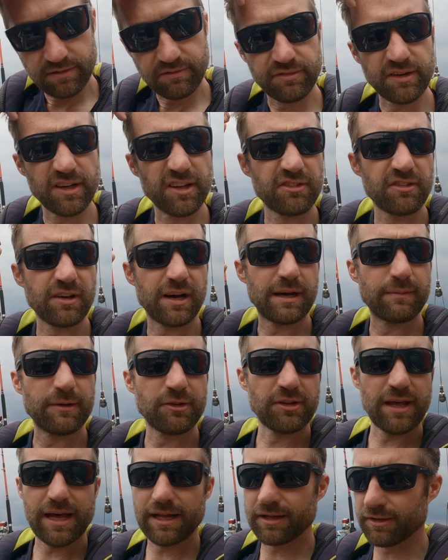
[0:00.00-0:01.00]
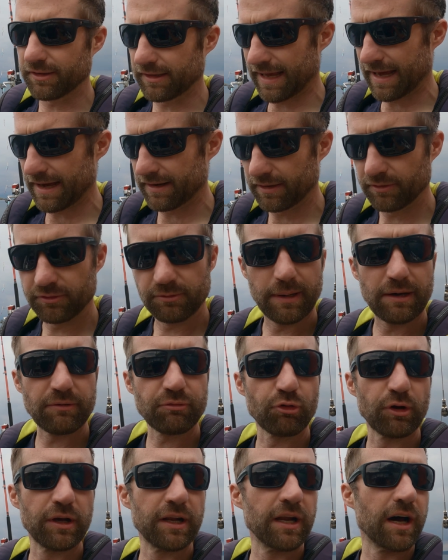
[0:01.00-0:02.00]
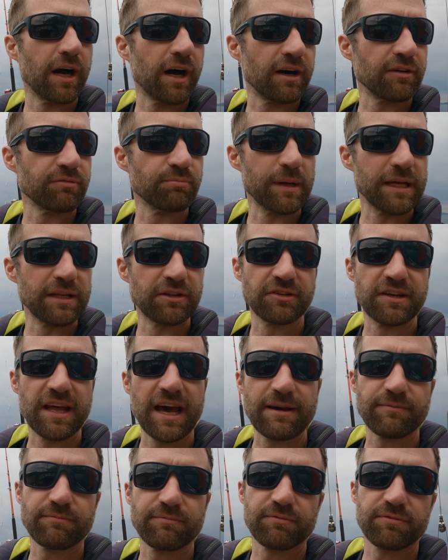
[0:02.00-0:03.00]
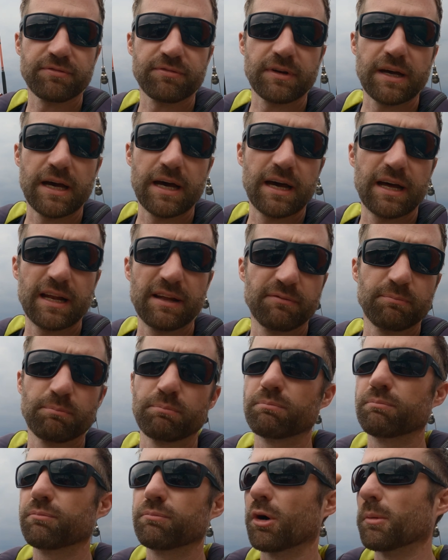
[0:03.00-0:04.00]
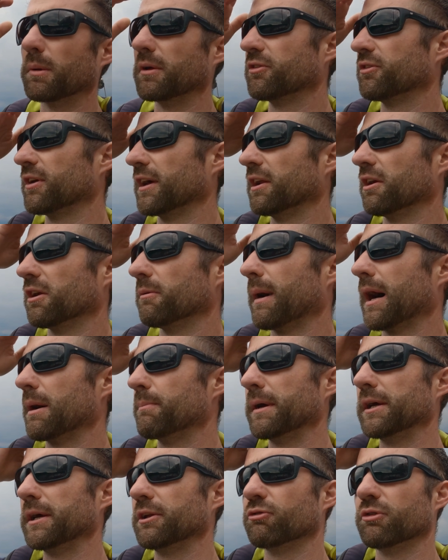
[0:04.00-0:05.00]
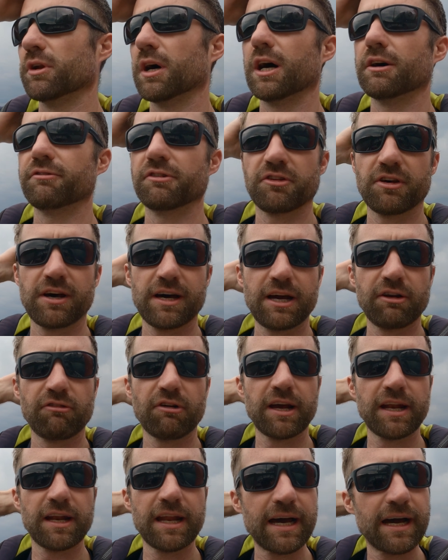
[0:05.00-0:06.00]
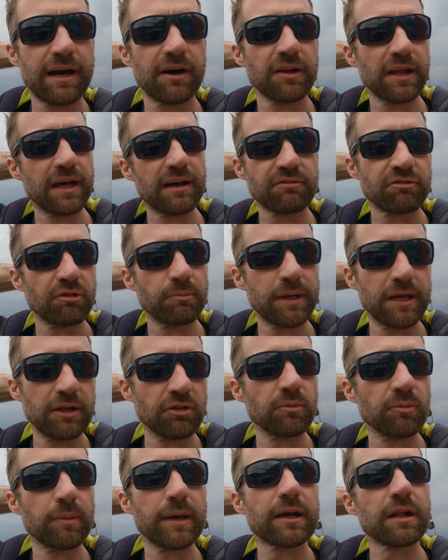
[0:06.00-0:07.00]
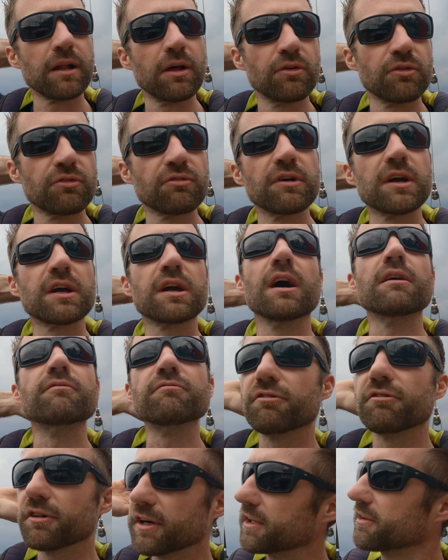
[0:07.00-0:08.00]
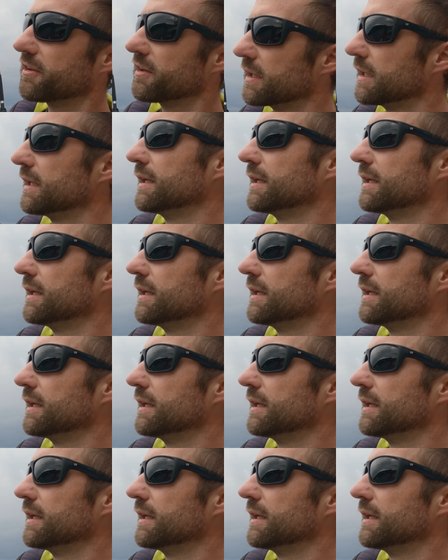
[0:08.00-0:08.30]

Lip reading: First time I settled down, I was about 3.5 meter depth, and I'm probably sitting on about 1.5 meters of tide right now, and that for me is a bit close for comfort.